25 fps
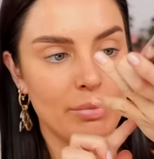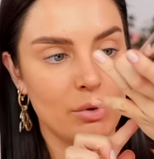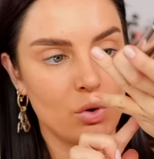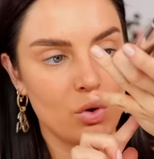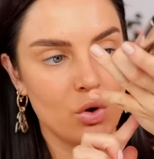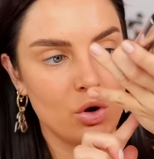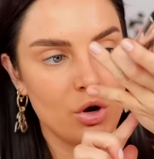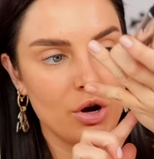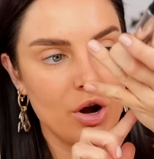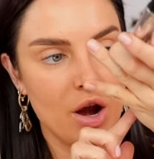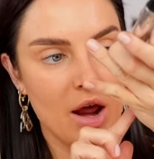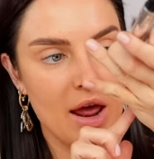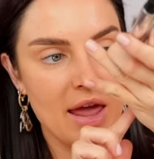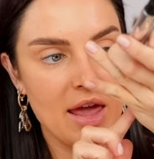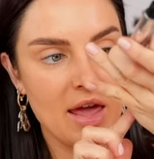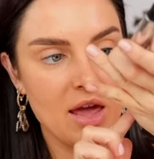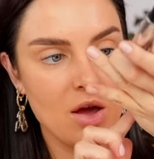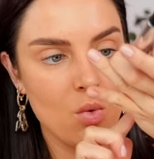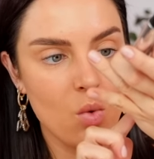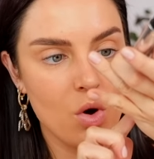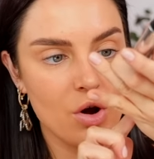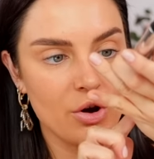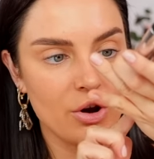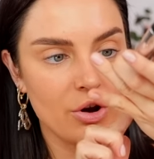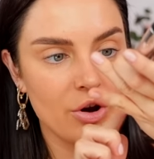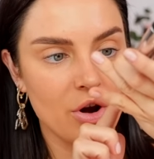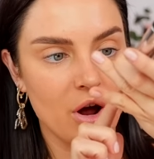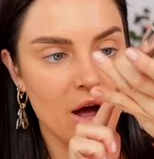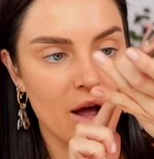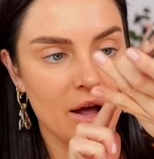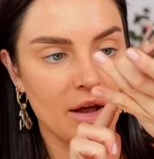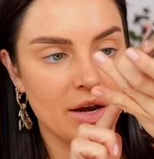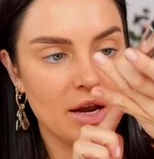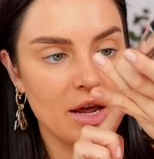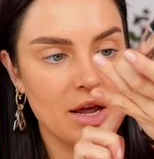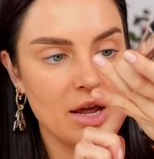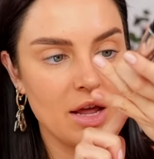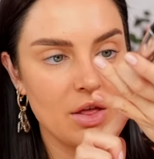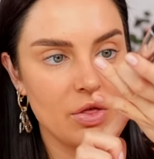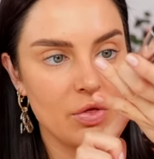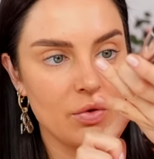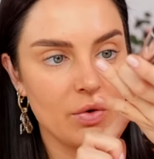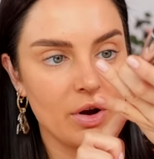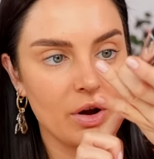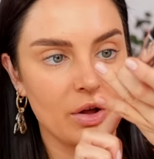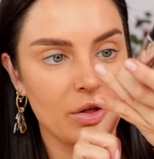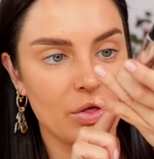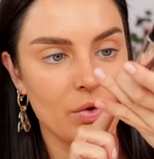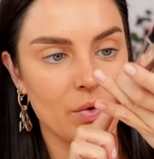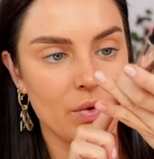bought E109,
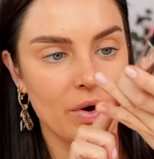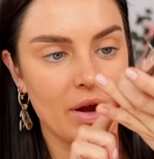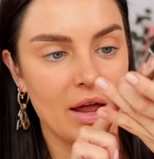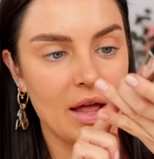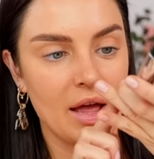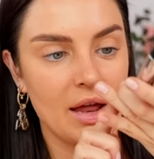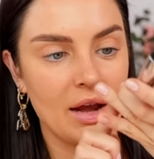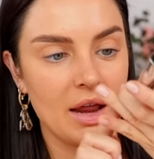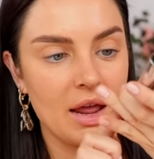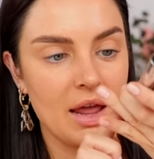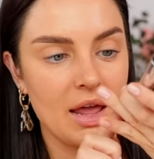E303, and